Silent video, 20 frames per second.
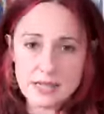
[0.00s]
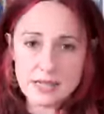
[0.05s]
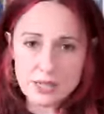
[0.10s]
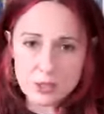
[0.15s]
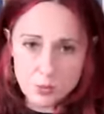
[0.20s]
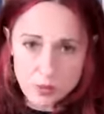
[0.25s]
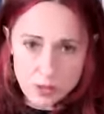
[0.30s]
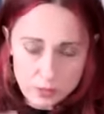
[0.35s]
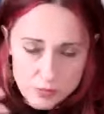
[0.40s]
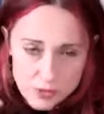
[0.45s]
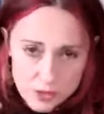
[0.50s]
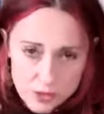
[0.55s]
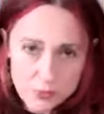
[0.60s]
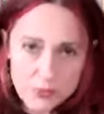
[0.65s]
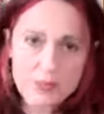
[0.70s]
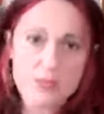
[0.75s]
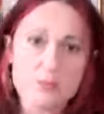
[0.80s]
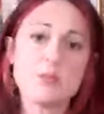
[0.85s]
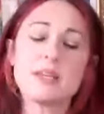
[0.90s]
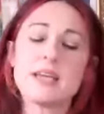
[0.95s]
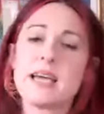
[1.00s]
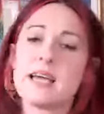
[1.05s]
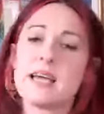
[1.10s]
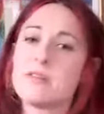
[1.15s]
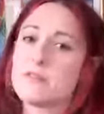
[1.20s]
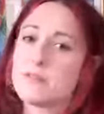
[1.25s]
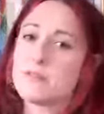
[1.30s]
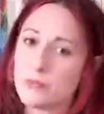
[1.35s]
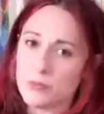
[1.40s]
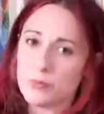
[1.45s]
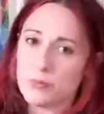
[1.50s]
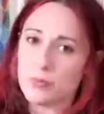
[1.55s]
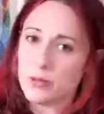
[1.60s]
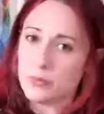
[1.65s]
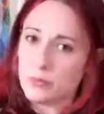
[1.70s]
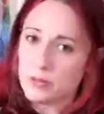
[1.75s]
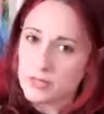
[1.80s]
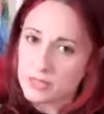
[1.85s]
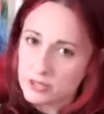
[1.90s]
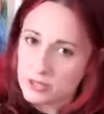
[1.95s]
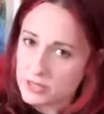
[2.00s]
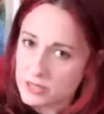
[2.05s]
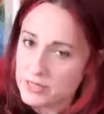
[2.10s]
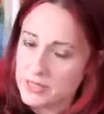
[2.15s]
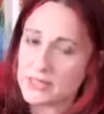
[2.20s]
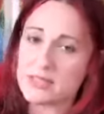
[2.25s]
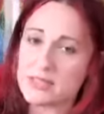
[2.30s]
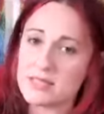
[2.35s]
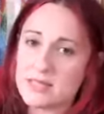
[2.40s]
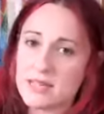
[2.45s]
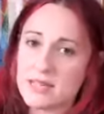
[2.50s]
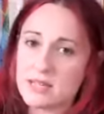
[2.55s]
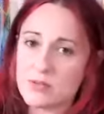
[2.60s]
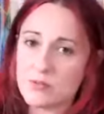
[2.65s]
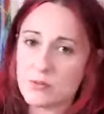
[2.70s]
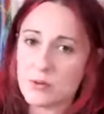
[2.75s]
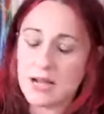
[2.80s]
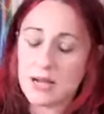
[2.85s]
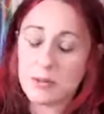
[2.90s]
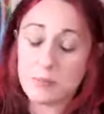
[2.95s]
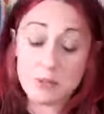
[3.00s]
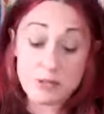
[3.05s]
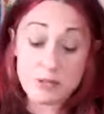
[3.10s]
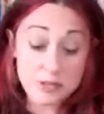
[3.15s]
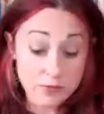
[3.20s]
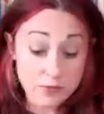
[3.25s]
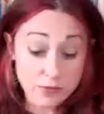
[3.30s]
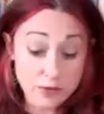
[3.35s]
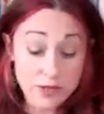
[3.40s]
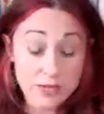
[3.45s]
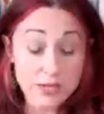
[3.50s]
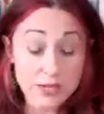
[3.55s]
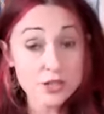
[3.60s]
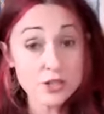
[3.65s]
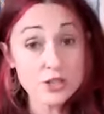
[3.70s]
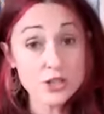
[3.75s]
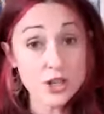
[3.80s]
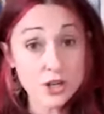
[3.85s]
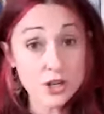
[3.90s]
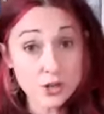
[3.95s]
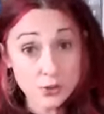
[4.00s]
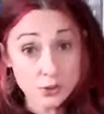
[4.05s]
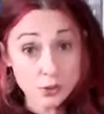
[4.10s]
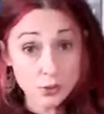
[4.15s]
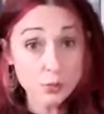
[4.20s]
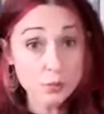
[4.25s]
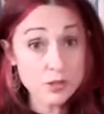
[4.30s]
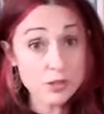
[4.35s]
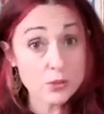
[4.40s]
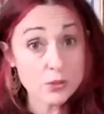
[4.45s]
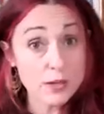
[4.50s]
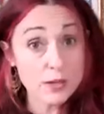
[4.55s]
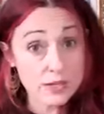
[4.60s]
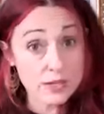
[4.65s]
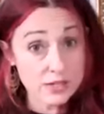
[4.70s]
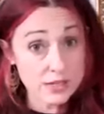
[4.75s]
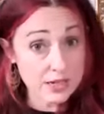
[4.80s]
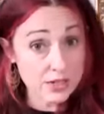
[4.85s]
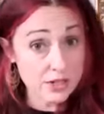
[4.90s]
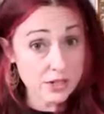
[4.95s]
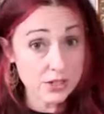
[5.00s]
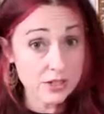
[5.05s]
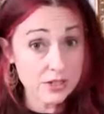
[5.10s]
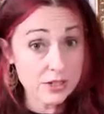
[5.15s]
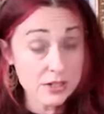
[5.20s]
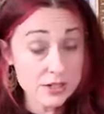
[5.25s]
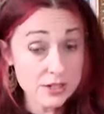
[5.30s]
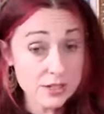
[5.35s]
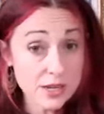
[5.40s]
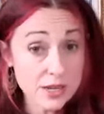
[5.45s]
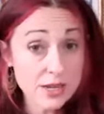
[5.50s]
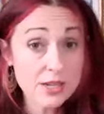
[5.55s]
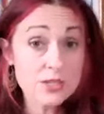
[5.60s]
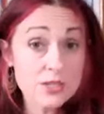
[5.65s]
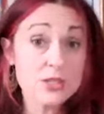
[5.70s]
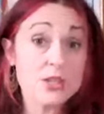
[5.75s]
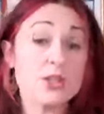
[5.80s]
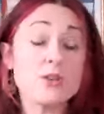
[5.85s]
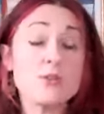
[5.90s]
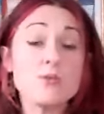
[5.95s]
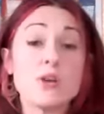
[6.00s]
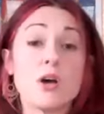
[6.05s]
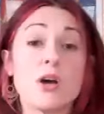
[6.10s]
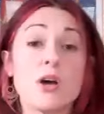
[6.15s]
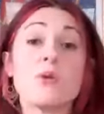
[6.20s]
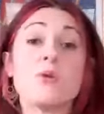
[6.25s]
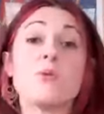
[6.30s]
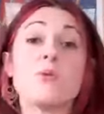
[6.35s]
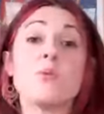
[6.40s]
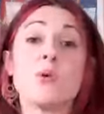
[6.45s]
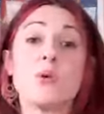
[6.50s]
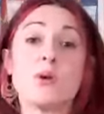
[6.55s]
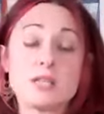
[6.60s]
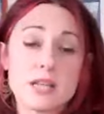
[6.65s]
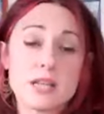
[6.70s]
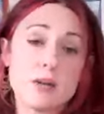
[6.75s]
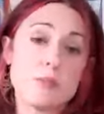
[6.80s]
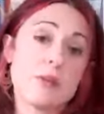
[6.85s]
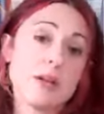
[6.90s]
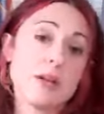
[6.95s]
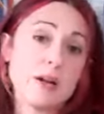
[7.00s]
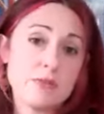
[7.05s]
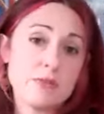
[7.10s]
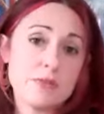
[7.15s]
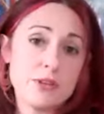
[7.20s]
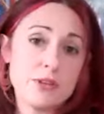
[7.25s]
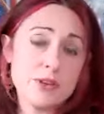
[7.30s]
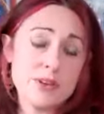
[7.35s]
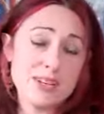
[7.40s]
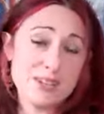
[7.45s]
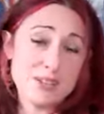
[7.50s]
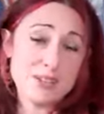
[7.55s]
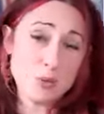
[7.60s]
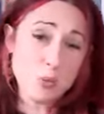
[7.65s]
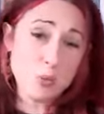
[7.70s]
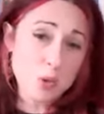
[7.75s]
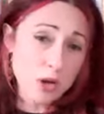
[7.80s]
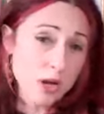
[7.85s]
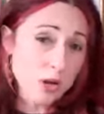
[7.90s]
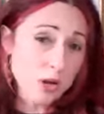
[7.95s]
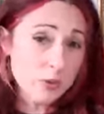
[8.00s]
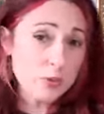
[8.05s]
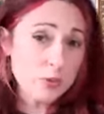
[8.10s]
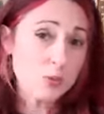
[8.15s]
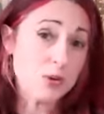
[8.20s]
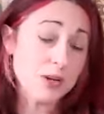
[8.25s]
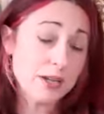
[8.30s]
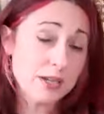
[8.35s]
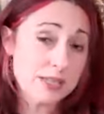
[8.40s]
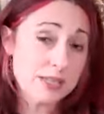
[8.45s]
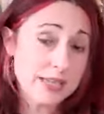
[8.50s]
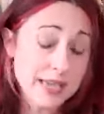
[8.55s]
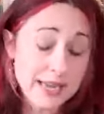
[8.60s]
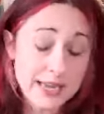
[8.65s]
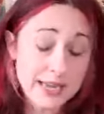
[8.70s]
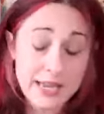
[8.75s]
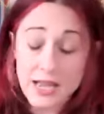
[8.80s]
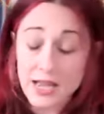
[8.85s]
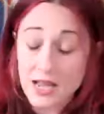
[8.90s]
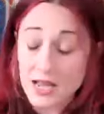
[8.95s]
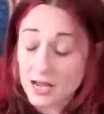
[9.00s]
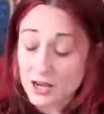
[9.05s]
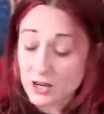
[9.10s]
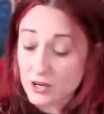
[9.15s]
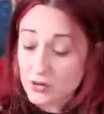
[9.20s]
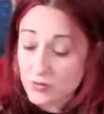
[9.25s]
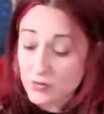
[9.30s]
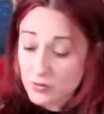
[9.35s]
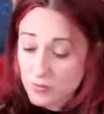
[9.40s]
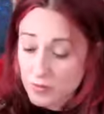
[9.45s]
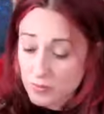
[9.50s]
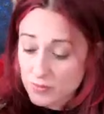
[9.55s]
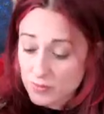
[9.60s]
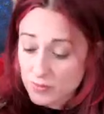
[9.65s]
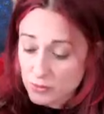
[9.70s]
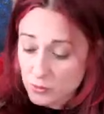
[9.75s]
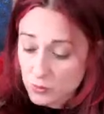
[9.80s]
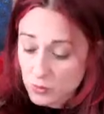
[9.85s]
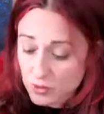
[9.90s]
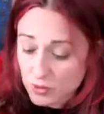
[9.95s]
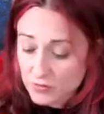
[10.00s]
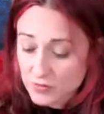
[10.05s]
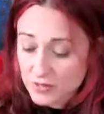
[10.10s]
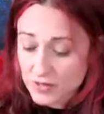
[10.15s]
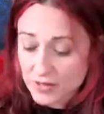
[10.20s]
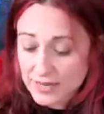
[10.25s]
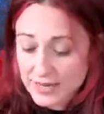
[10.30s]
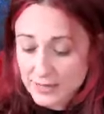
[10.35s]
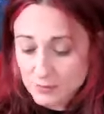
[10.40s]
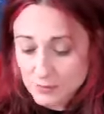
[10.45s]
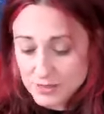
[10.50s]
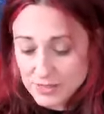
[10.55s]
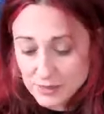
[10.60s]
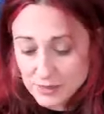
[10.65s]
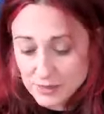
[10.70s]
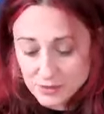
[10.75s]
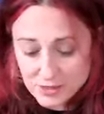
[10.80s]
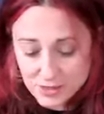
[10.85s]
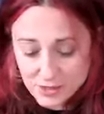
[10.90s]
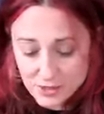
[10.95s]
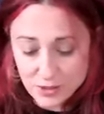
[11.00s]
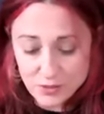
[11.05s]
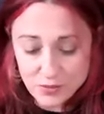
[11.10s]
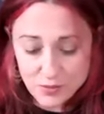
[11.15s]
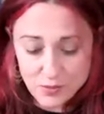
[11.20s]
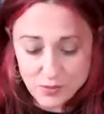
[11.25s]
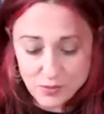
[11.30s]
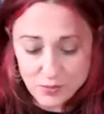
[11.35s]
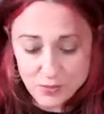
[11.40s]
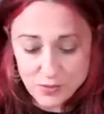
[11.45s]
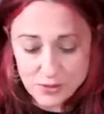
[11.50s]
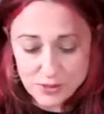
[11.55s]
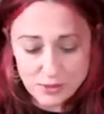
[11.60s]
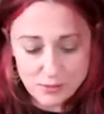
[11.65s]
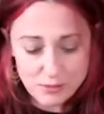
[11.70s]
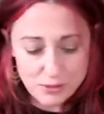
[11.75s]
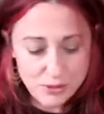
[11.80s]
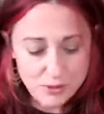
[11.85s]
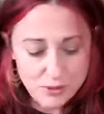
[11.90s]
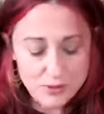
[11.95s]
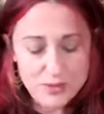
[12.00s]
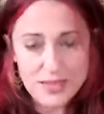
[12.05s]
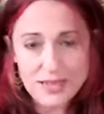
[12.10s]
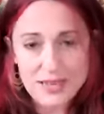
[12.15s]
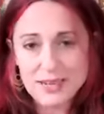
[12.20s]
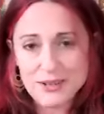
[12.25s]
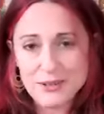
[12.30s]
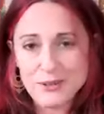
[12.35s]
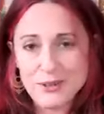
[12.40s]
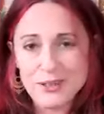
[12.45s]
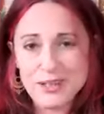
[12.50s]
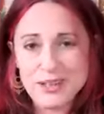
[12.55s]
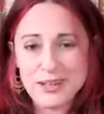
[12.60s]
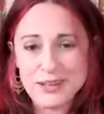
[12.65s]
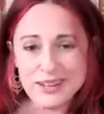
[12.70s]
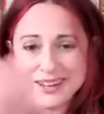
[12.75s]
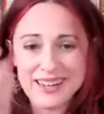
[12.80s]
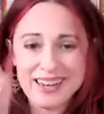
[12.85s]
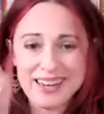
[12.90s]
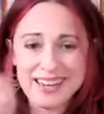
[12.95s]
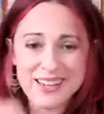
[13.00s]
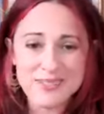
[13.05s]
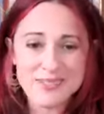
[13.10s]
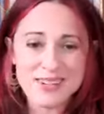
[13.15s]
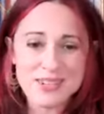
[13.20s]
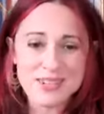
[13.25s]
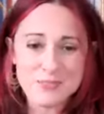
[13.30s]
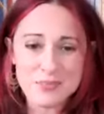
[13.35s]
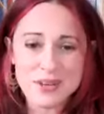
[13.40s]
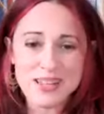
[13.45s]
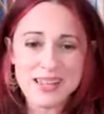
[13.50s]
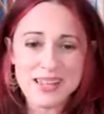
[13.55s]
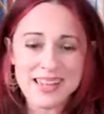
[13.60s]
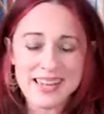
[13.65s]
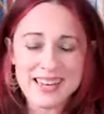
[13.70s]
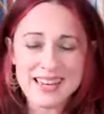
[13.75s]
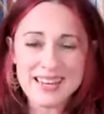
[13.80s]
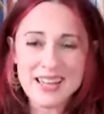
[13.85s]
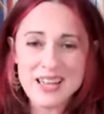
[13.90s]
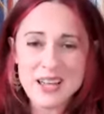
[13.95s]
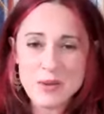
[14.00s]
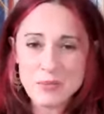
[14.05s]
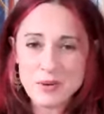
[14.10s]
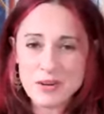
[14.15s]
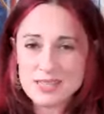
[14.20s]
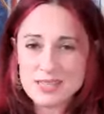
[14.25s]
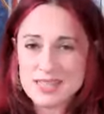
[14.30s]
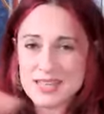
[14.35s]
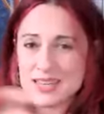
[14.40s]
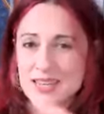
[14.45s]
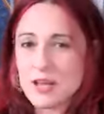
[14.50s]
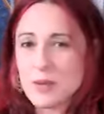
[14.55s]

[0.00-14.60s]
That's why I'm doing them again for the public so you can get a sense of what happens. I invite you to journal between sessions so you know what is coming up for you and to work with what i say couldn't remember there was one of the i am statements i couldn't remember as i was doing that little uh, light language bringing in but i said